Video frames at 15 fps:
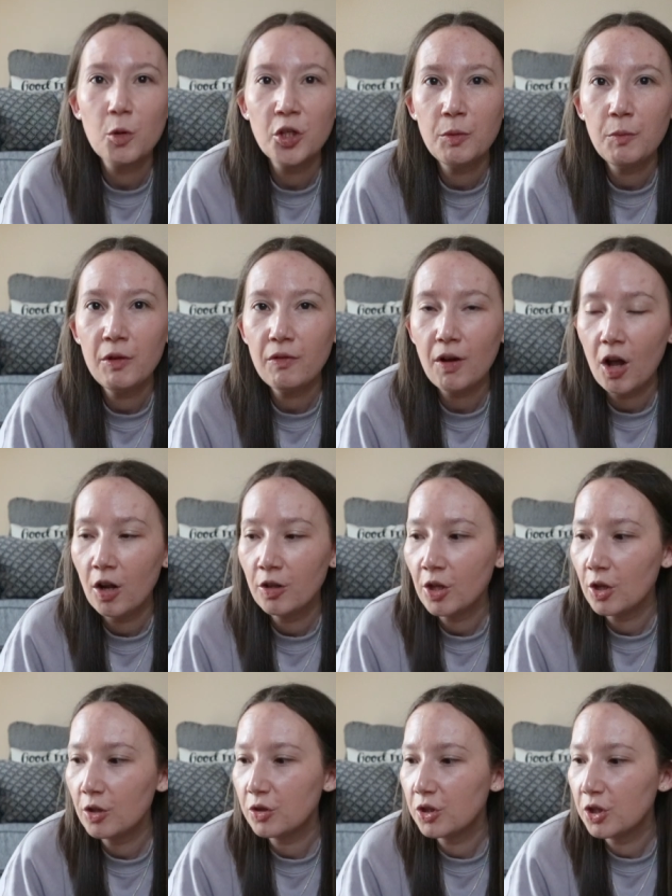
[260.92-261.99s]
we're going to move on
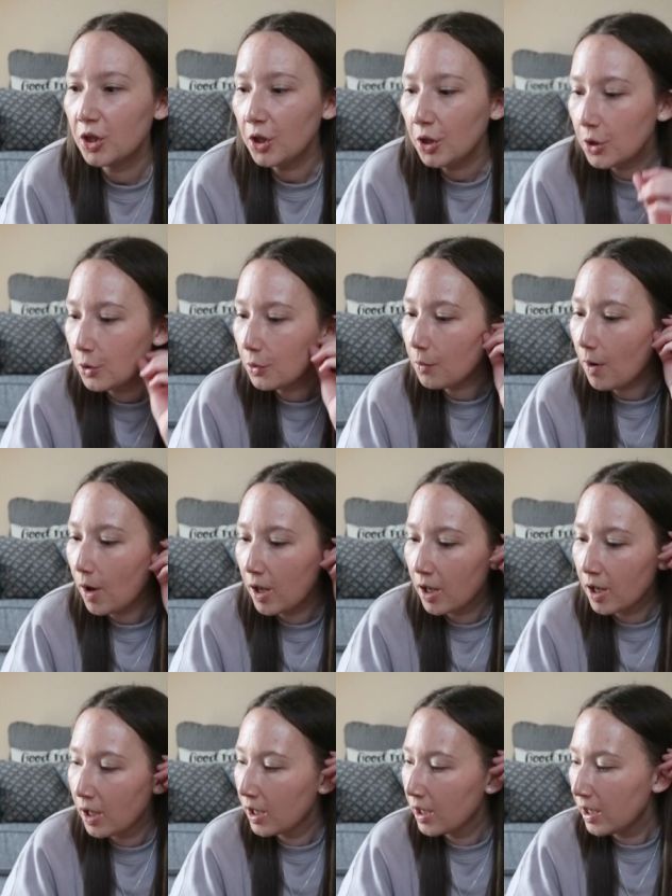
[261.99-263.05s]
to
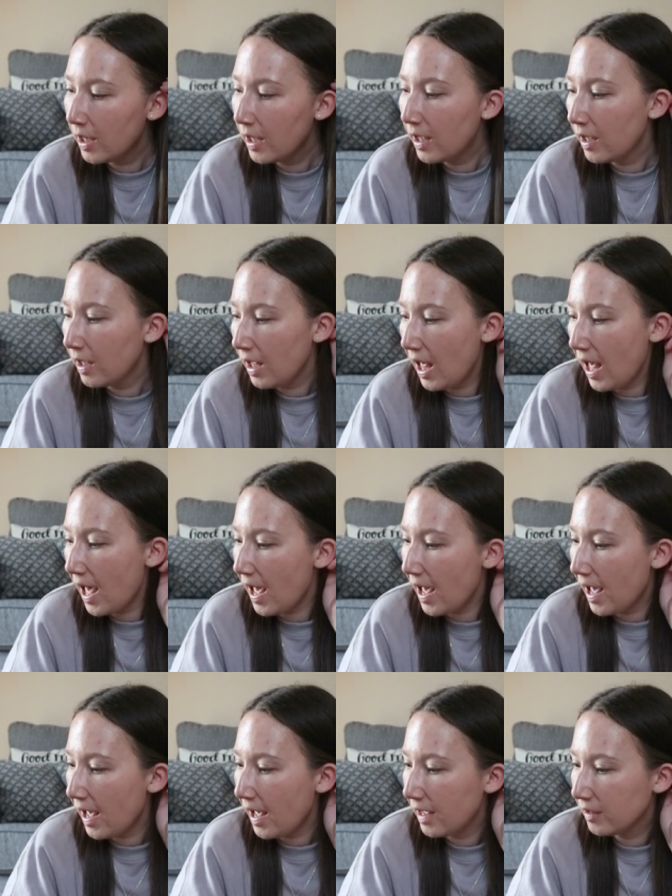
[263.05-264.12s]

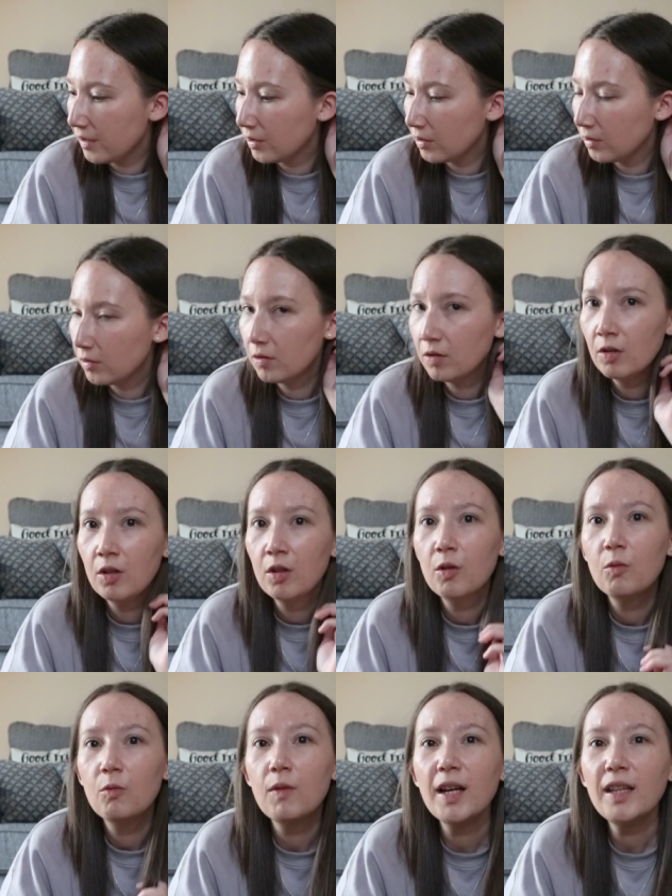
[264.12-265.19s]
hair.
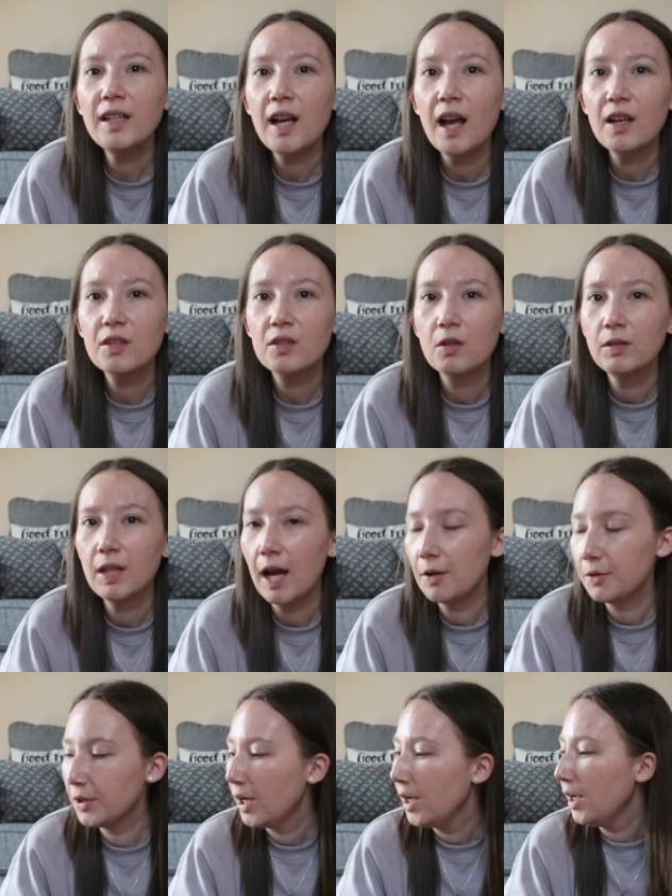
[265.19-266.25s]
Why are the cars so
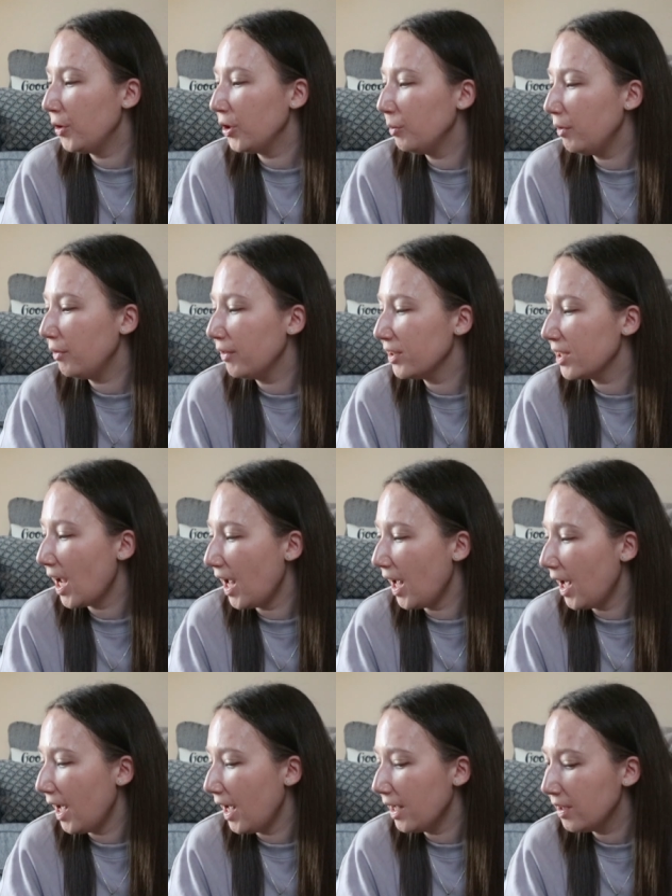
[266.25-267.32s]
loud? We're going to move on to
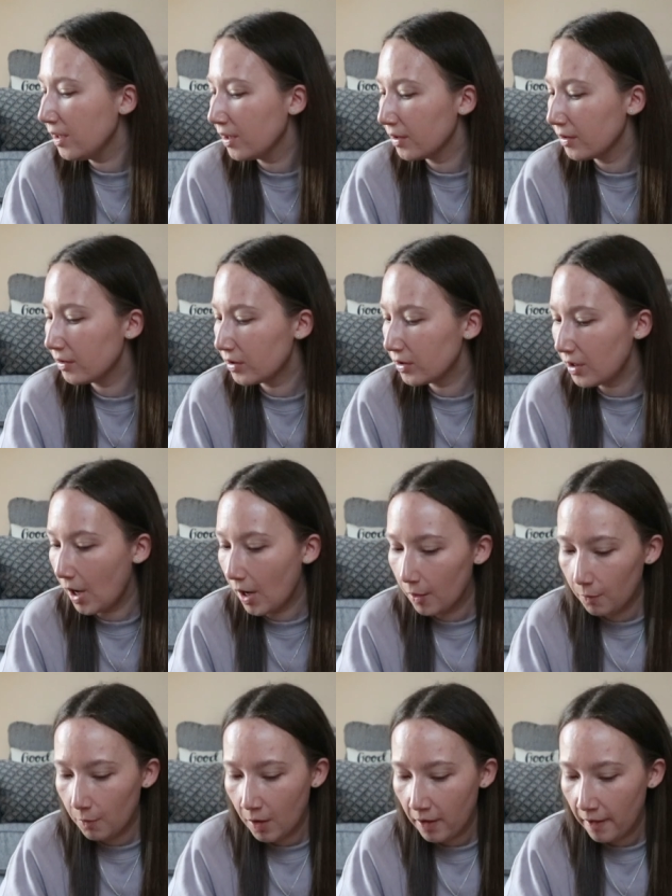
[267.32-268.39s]
hair.
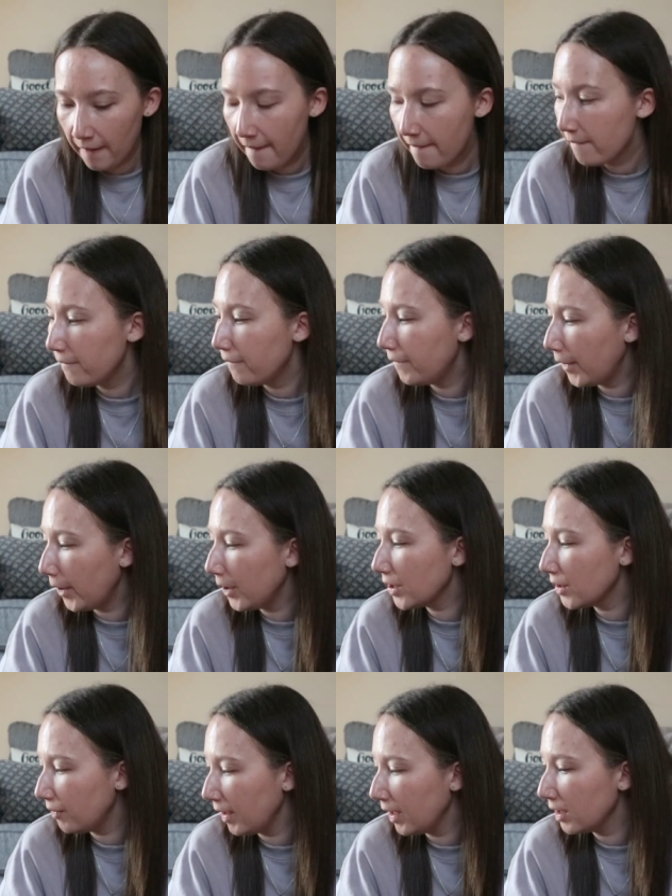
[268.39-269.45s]
So
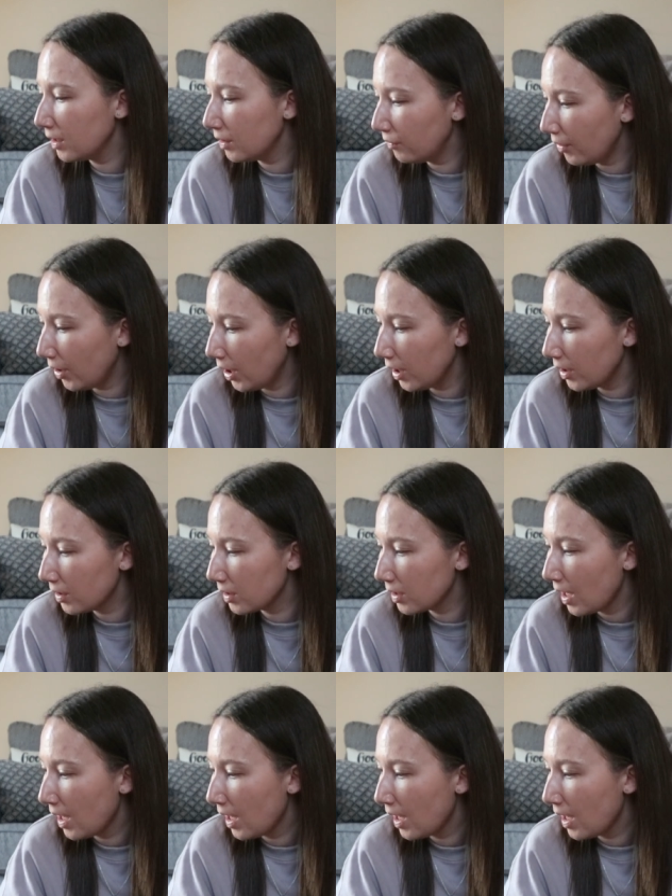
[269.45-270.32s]
first things first,